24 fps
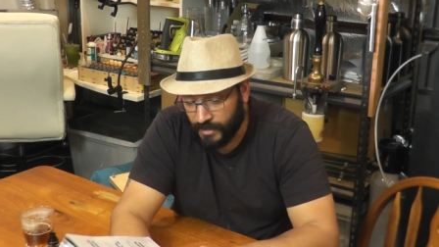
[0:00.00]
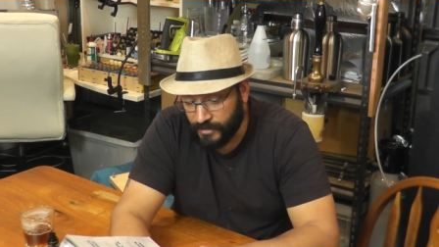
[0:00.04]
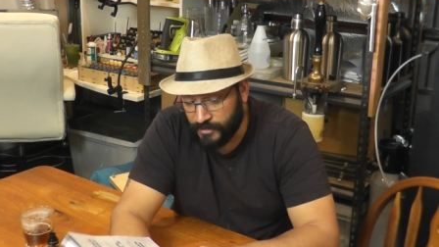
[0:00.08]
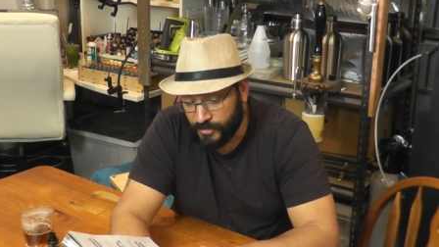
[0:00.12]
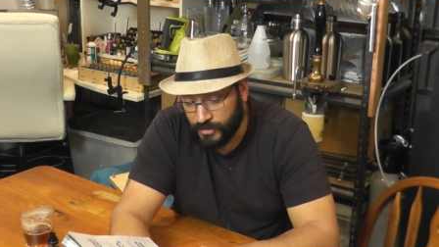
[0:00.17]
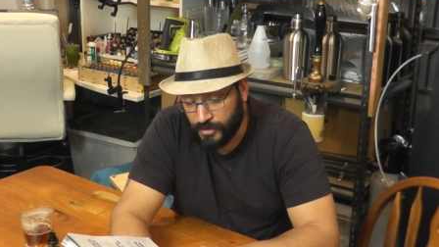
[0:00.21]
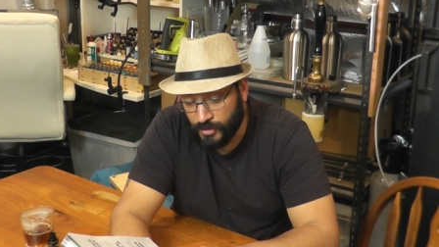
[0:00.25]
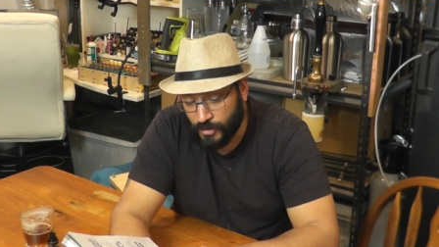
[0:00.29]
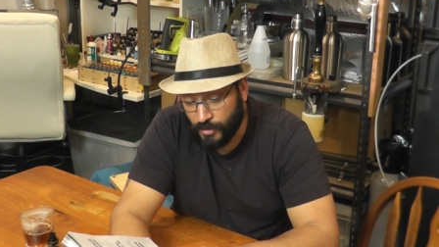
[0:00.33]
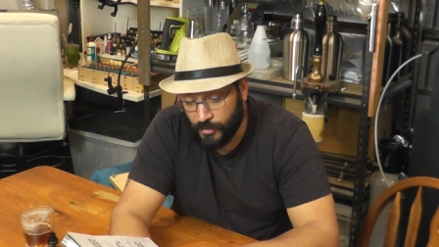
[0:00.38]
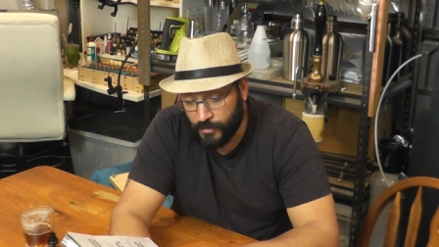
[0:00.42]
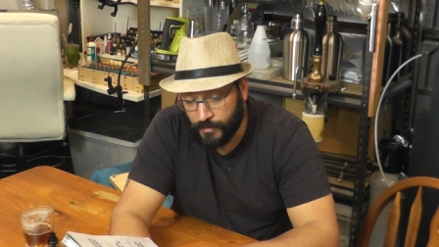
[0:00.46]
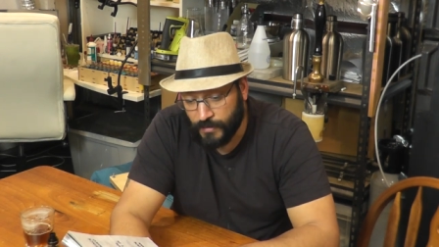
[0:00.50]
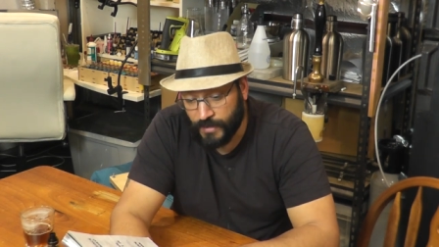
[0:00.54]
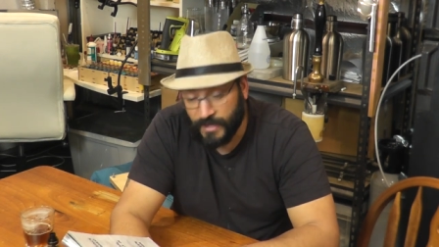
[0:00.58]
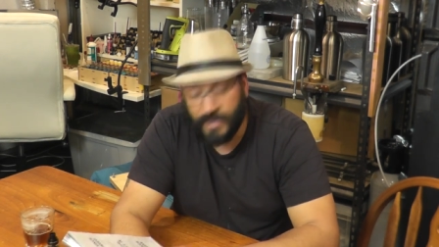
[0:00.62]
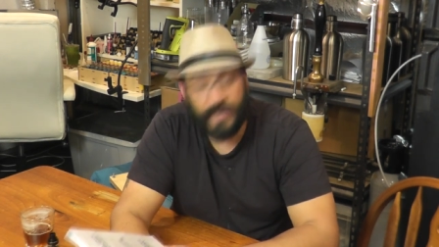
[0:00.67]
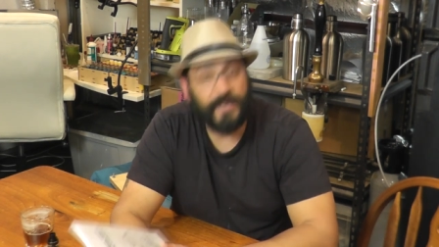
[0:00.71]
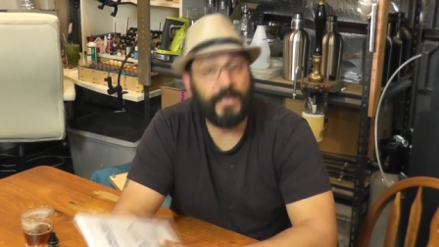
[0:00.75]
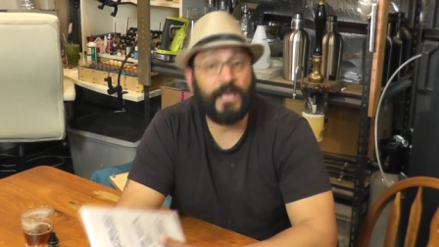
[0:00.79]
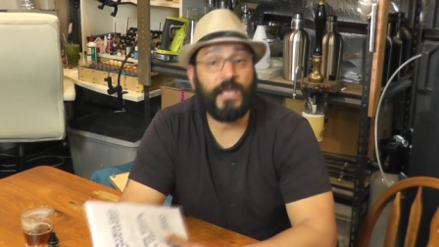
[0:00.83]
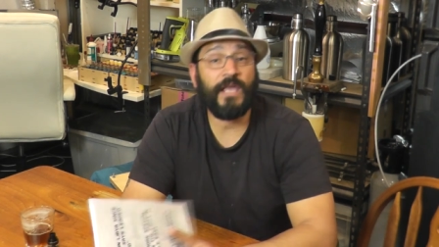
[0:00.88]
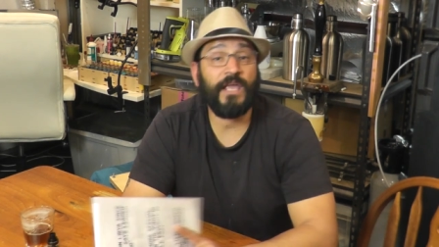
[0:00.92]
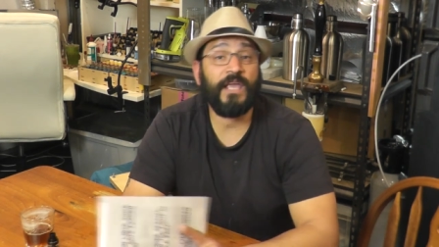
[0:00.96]
You know,
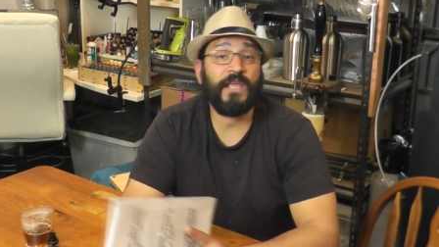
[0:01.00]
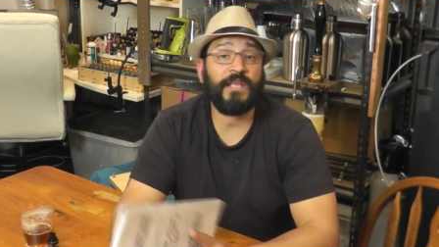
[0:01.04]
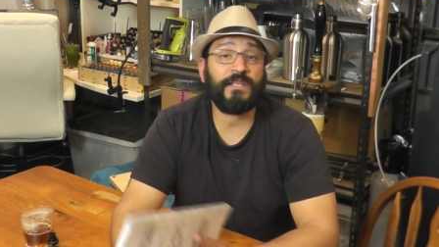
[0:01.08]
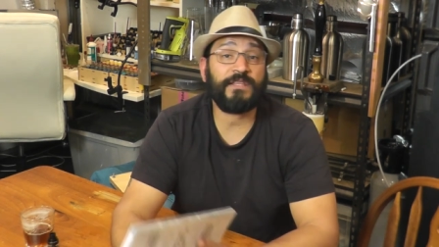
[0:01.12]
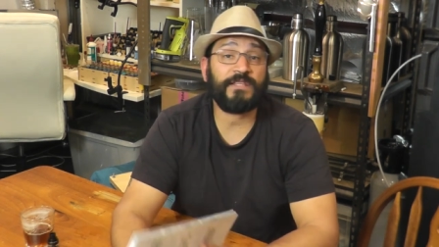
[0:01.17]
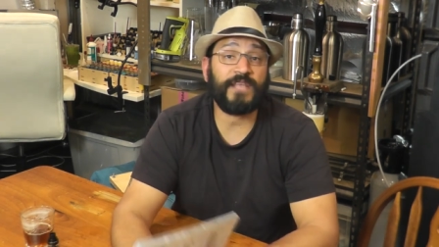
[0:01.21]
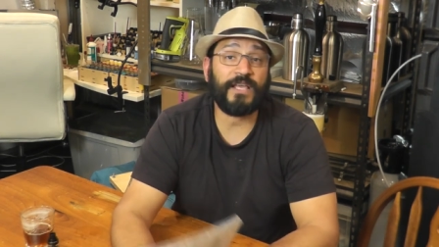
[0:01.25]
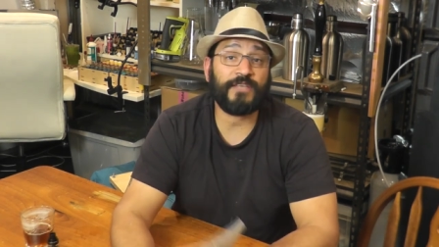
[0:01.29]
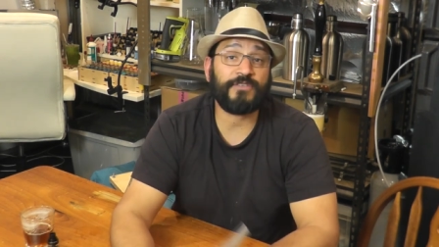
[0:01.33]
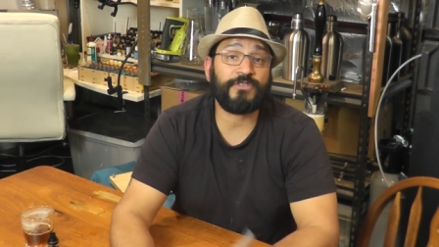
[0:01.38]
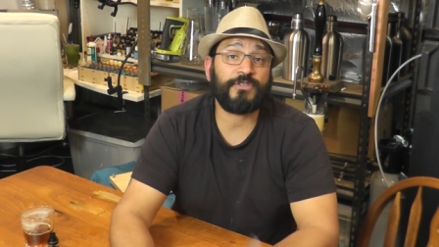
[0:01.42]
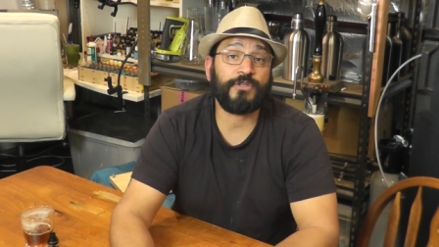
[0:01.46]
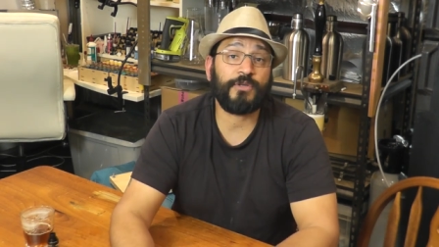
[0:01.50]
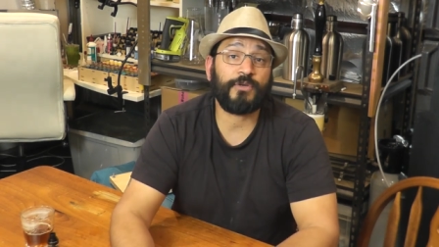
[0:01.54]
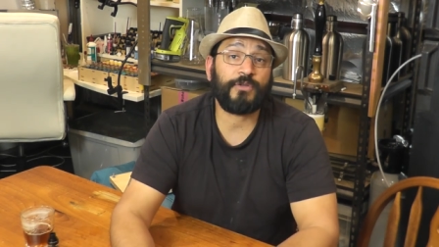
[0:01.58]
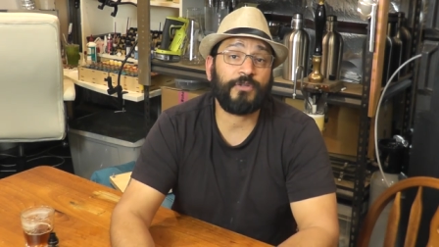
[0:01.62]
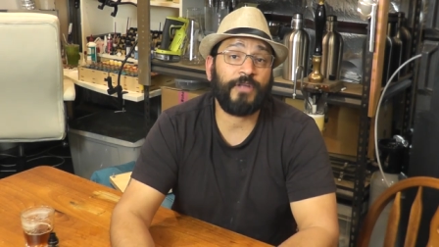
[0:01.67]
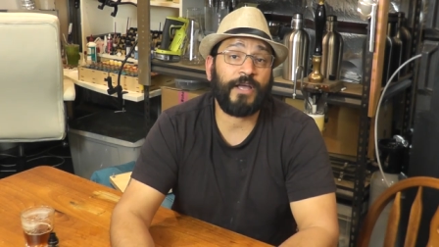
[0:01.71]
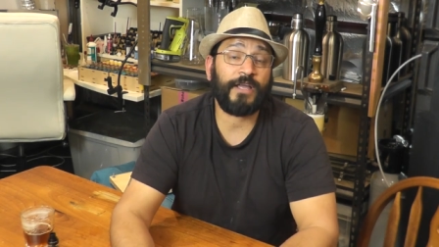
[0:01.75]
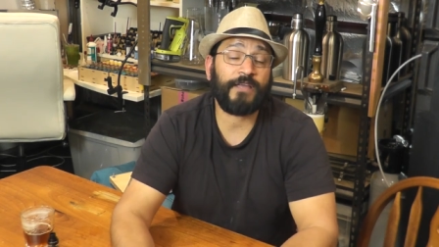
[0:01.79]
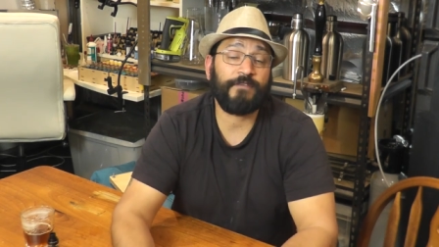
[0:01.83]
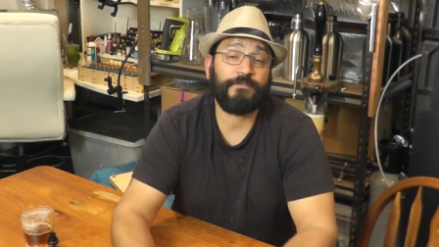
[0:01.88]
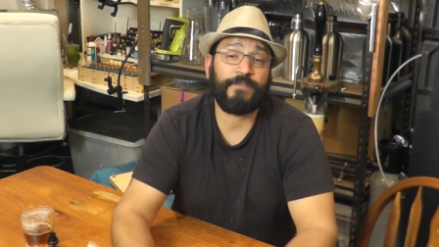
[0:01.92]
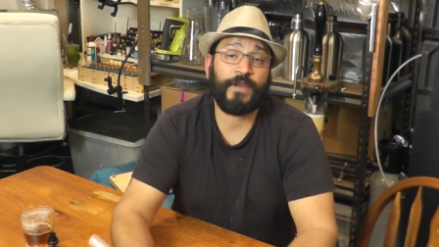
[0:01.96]
it does look
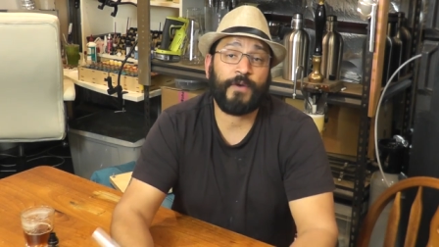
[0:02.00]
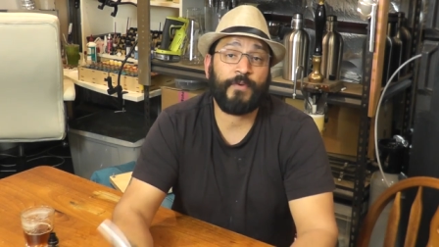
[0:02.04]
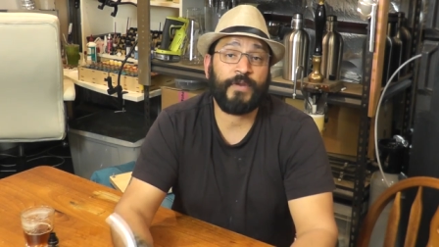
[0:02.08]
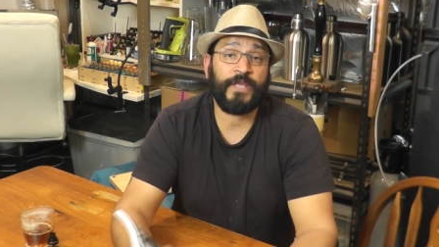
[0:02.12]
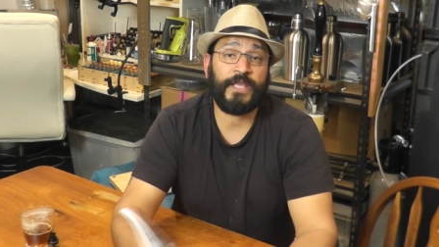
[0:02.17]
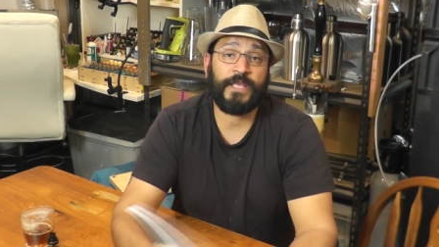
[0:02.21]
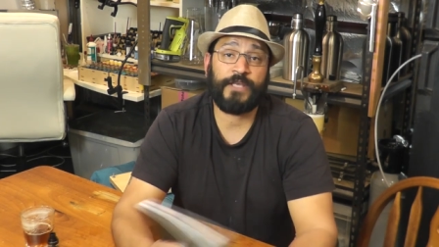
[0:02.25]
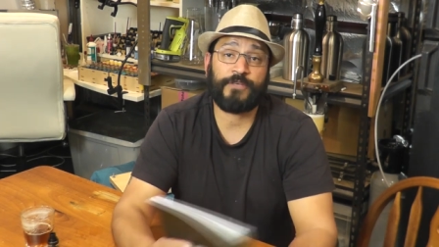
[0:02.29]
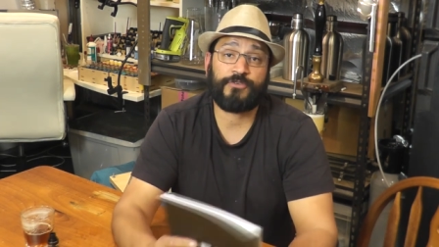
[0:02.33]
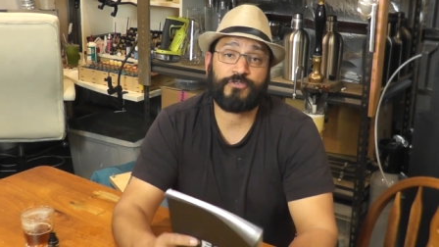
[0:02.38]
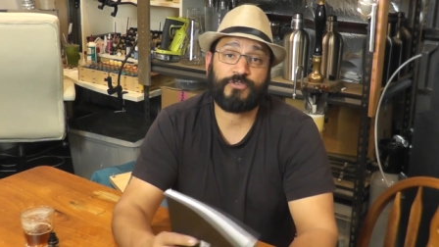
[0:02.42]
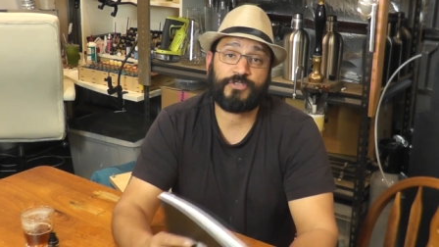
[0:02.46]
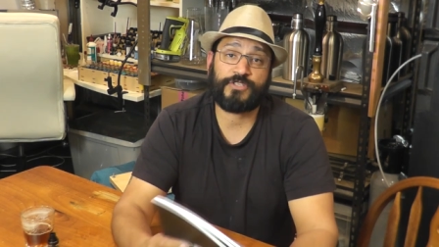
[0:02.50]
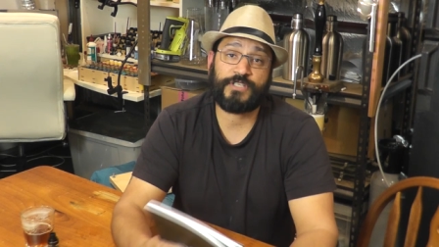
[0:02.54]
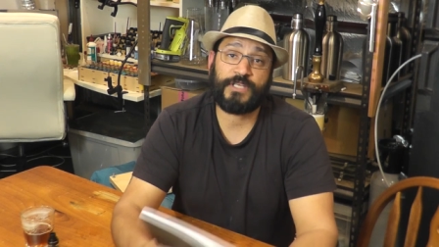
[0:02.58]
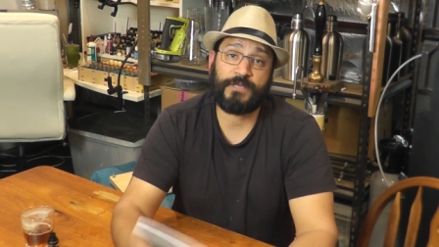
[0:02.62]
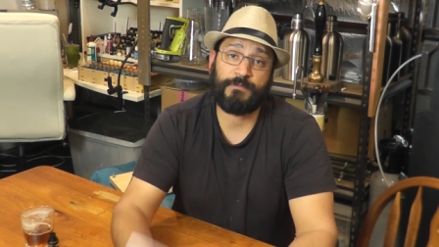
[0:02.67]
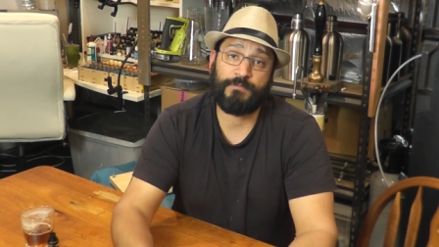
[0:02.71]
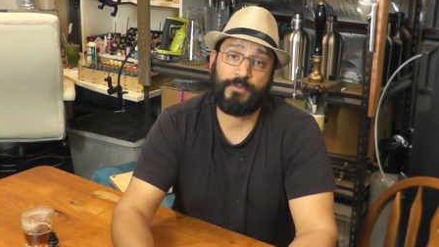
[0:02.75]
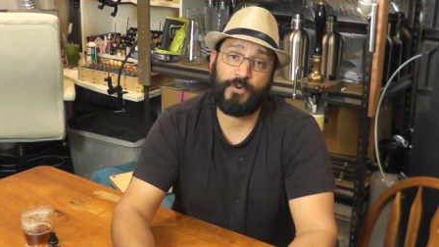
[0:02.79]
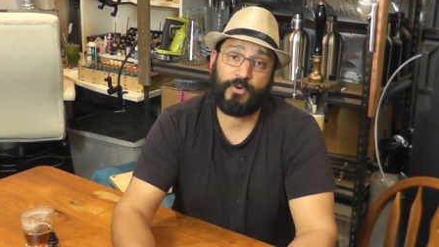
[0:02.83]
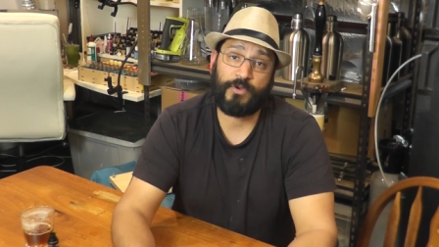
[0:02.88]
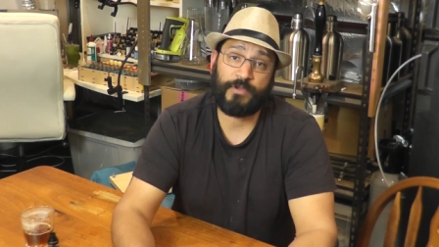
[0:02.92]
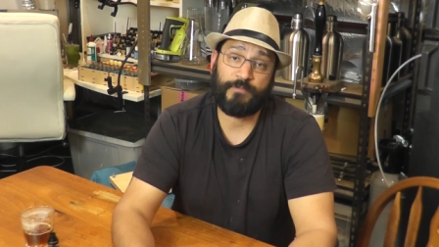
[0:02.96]
like a very
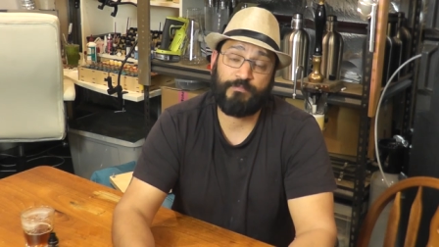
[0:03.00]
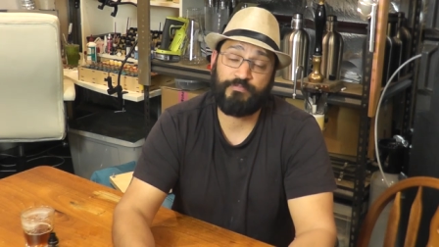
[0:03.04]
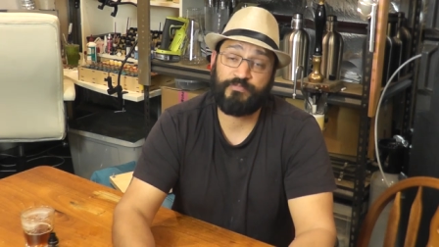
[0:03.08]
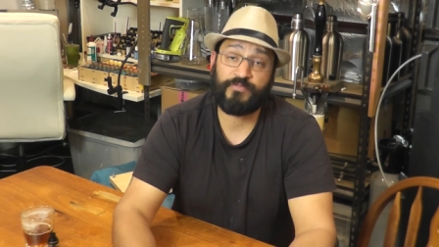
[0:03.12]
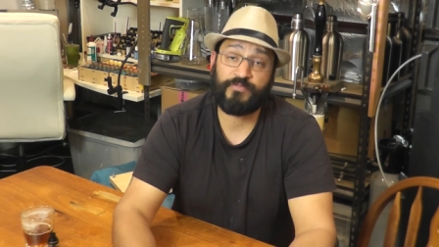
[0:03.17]
interesting book.